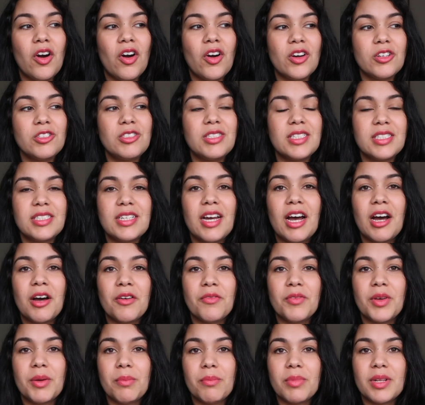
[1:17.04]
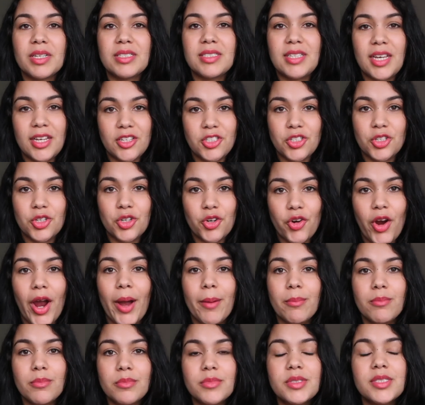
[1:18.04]
I did have implantation
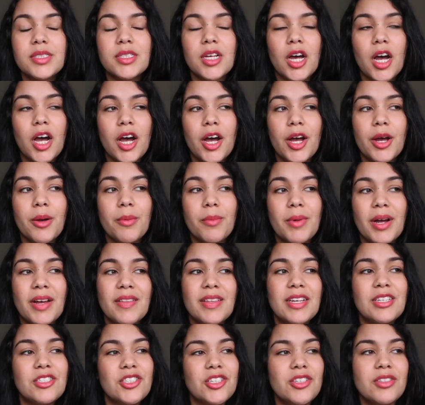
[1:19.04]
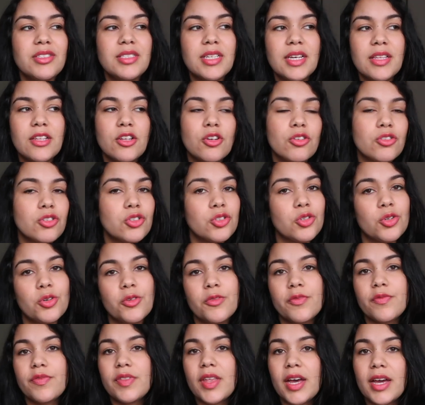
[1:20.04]
cramps um, and they do say they're not
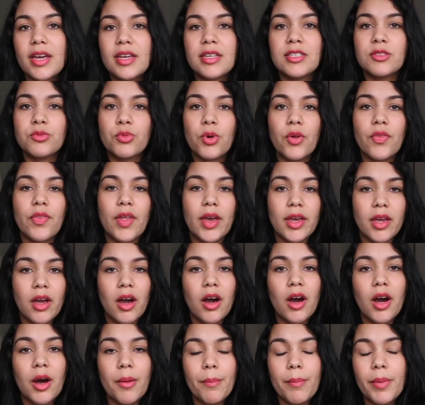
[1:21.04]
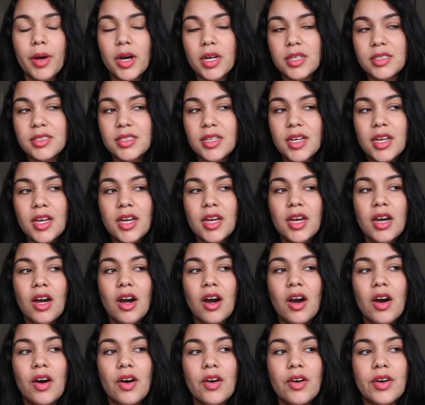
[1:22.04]
sure if that is what they are but
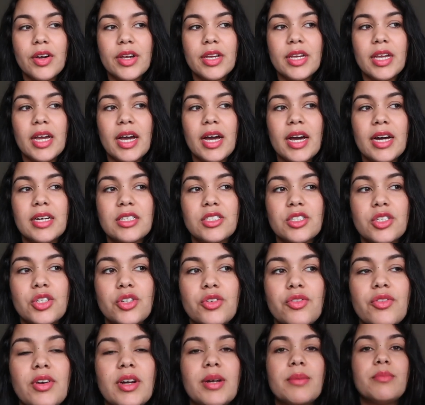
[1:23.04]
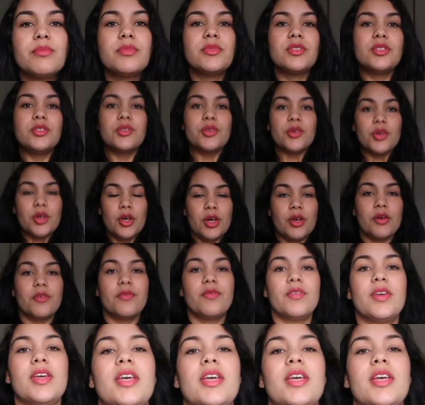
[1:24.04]
I had cramps sort of